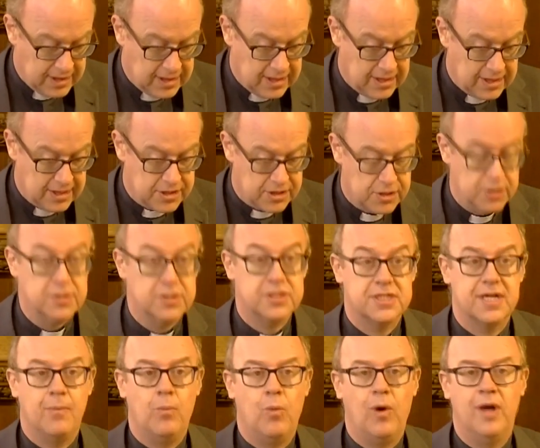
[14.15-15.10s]
to
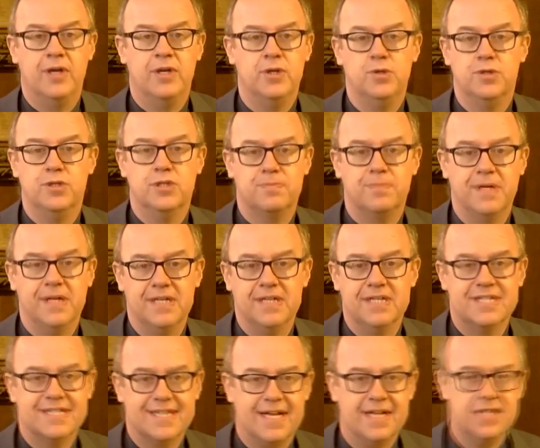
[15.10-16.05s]
someone who has been
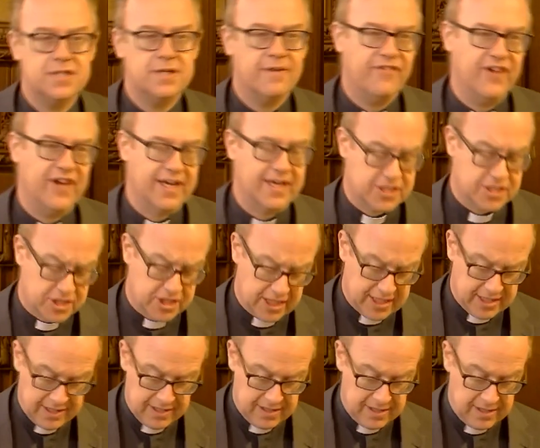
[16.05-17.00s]
such a fixture
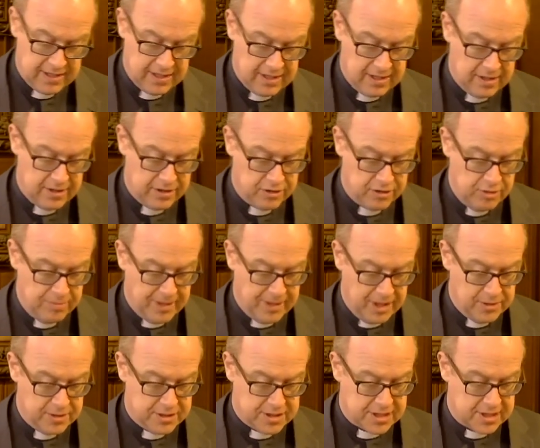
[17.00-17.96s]
through
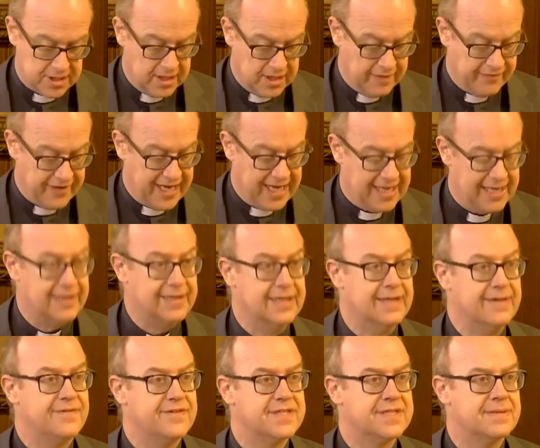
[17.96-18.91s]
most of our
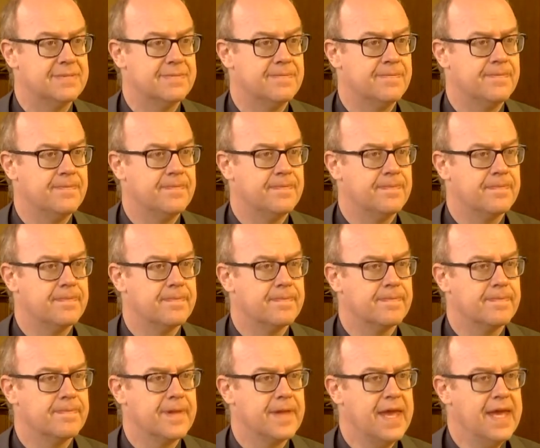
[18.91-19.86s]
lives.
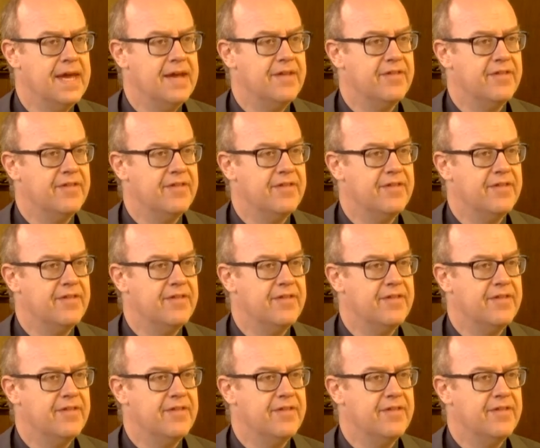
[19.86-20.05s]
The